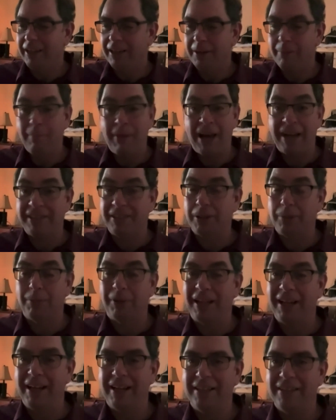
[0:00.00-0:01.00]
master
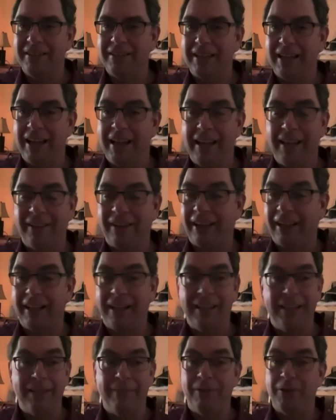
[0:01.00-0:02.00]
plans, and like
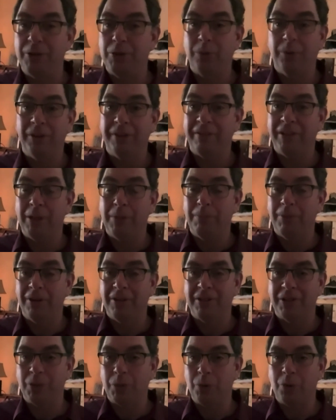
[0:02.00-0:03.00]
individual
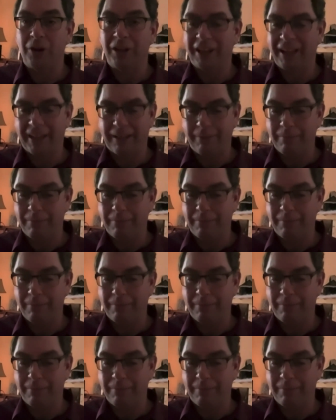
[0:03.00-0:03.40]
developers who are like